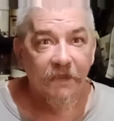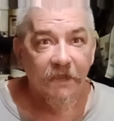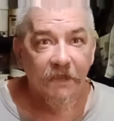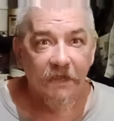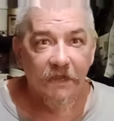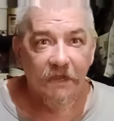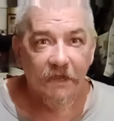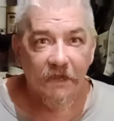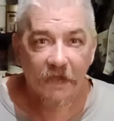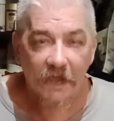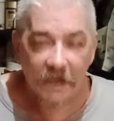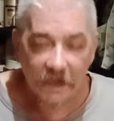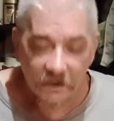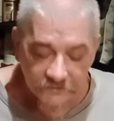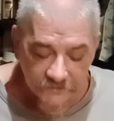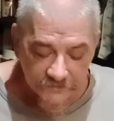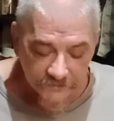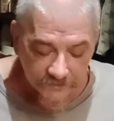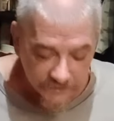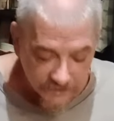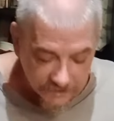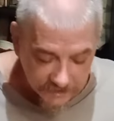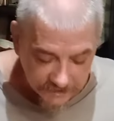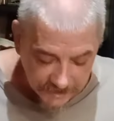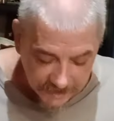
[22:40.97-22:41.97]
I also
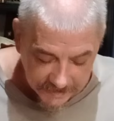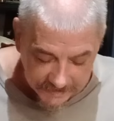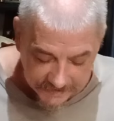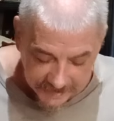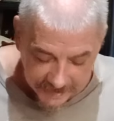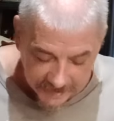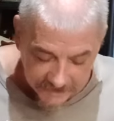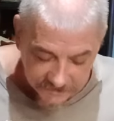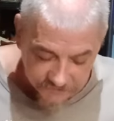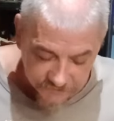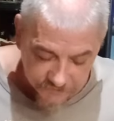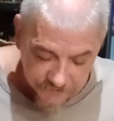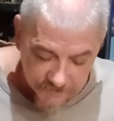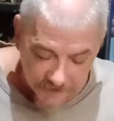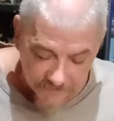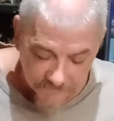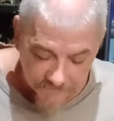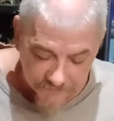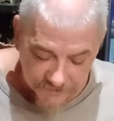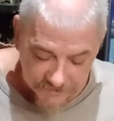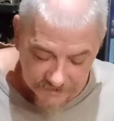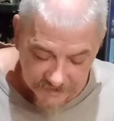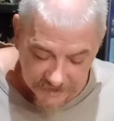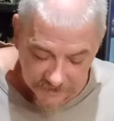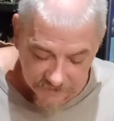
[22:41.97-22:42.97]
really like hash brown
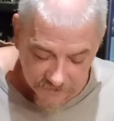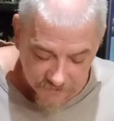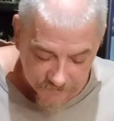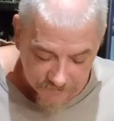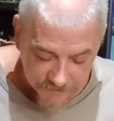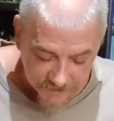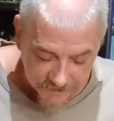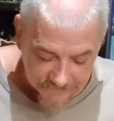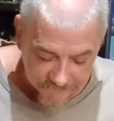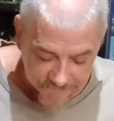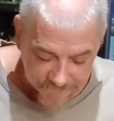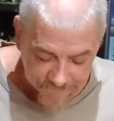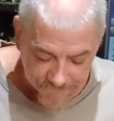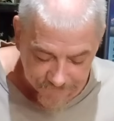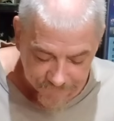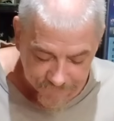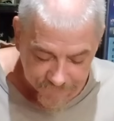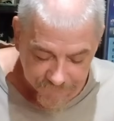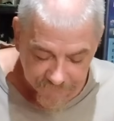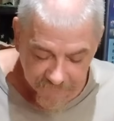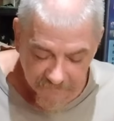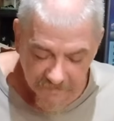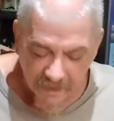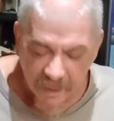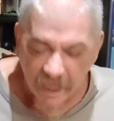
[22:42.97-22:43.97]
potato, but
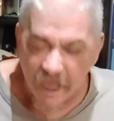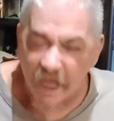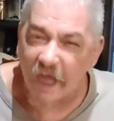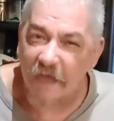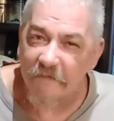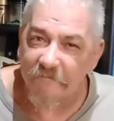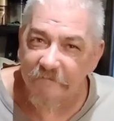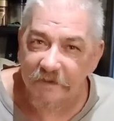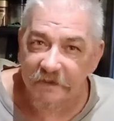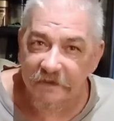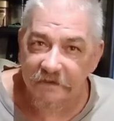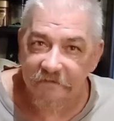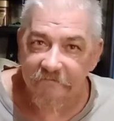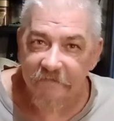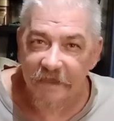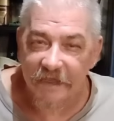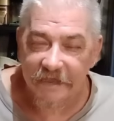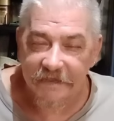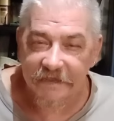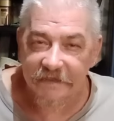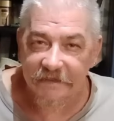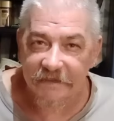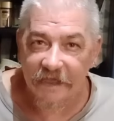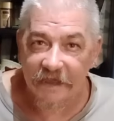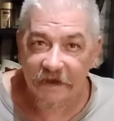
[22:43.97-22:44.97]
I've been
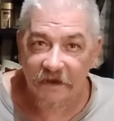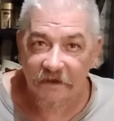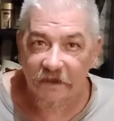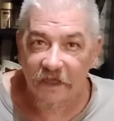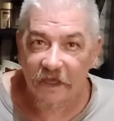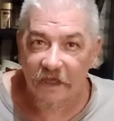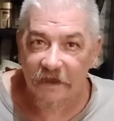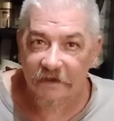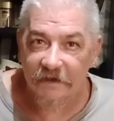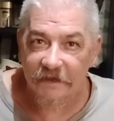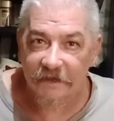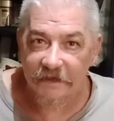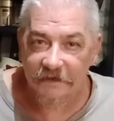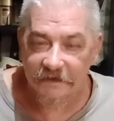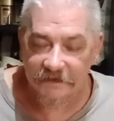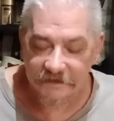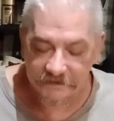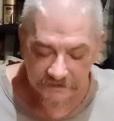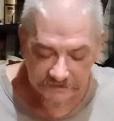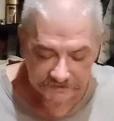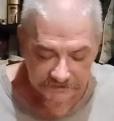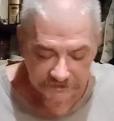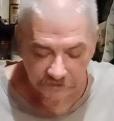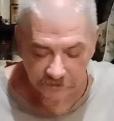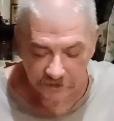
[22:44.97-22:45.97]
making that a lot lately.
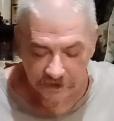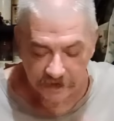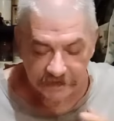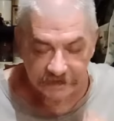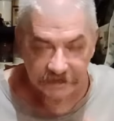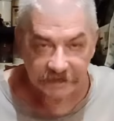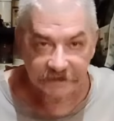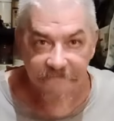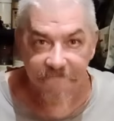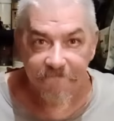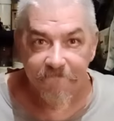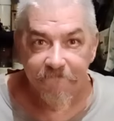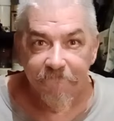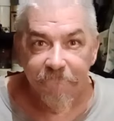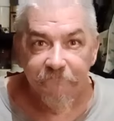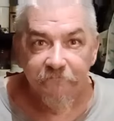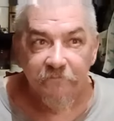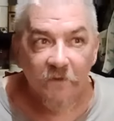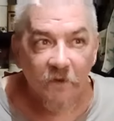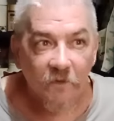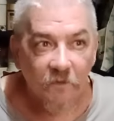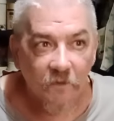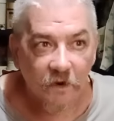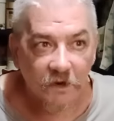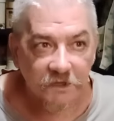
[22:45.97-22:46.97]
Just grate it,
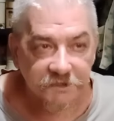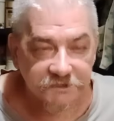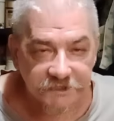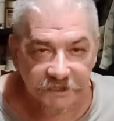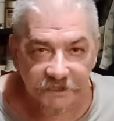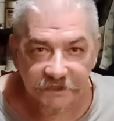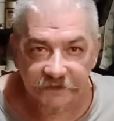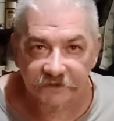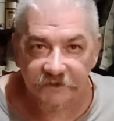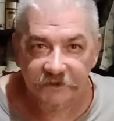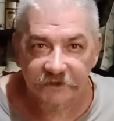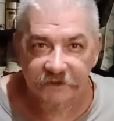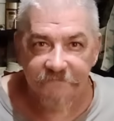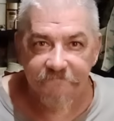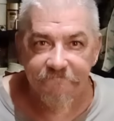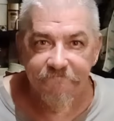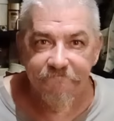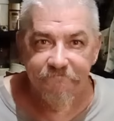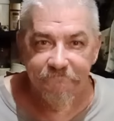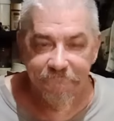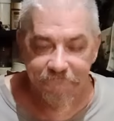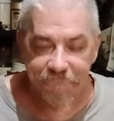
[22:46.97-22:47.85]
wash it good,